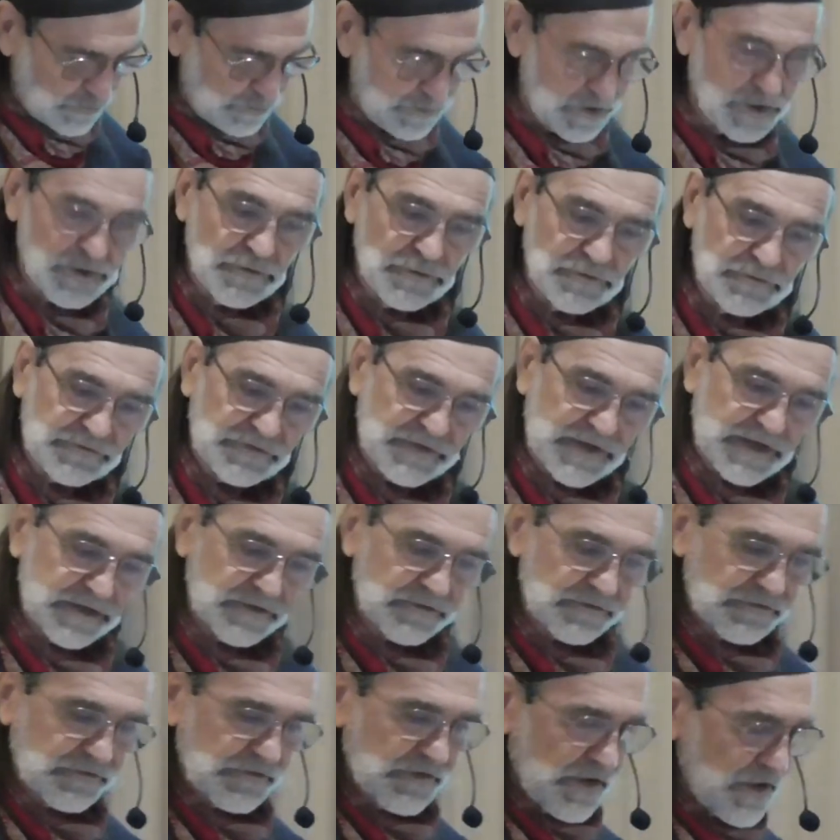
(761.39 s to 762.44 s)

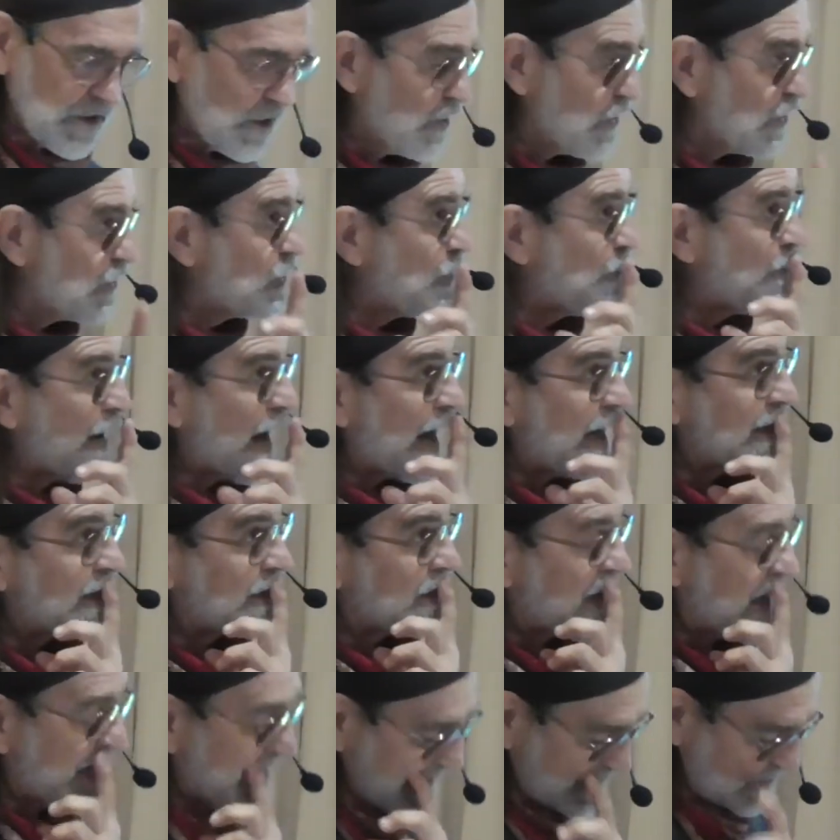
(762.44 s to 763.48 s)
musings, you might
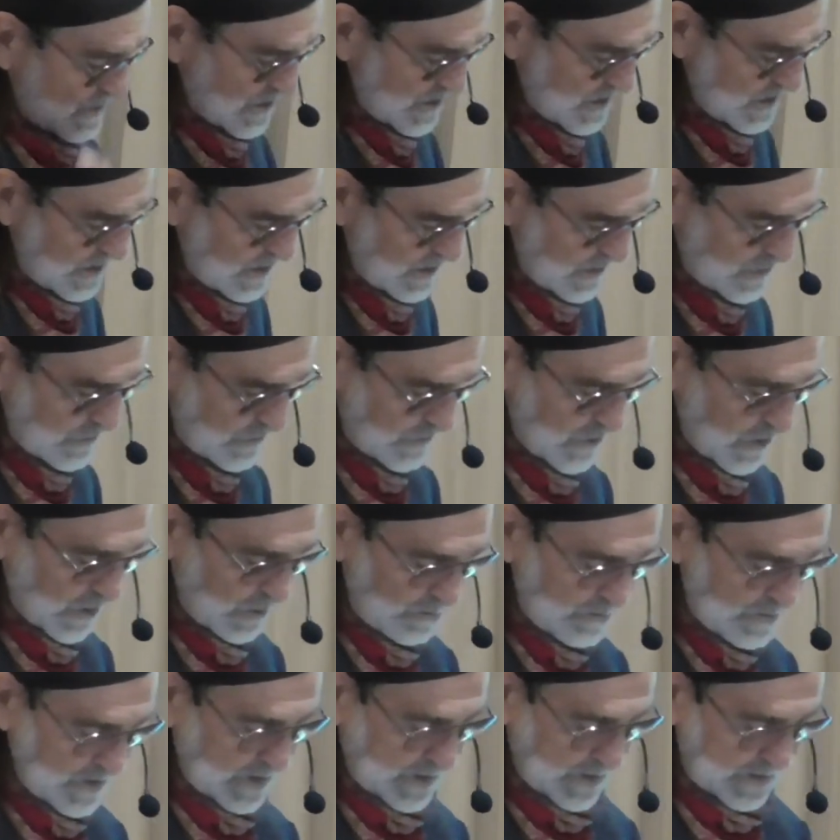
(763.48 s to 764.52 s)
like to hear a
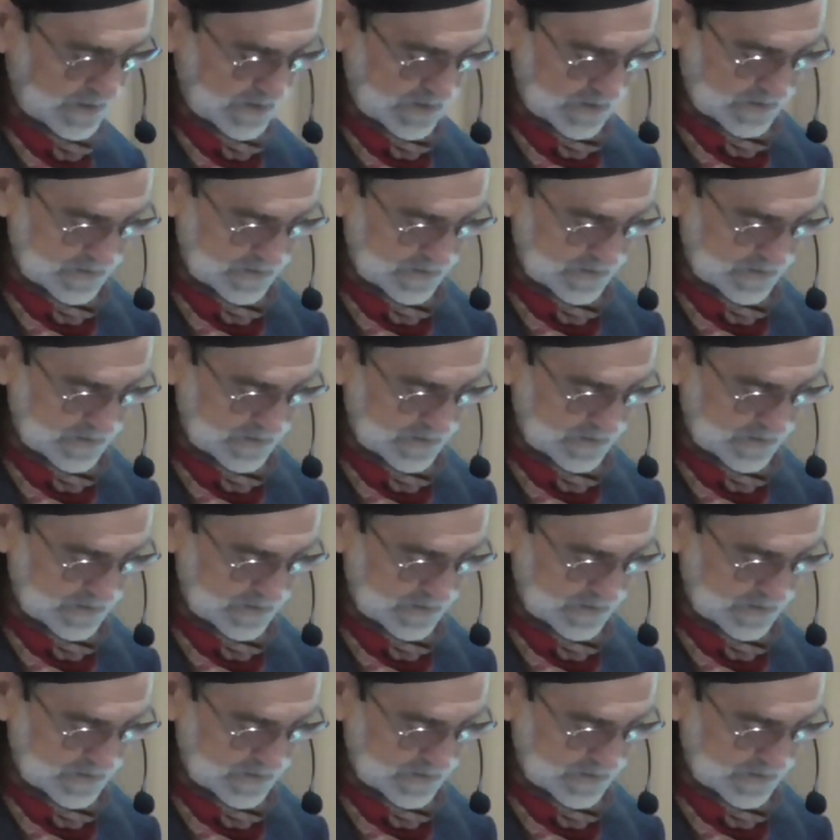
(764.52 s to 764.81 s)
bit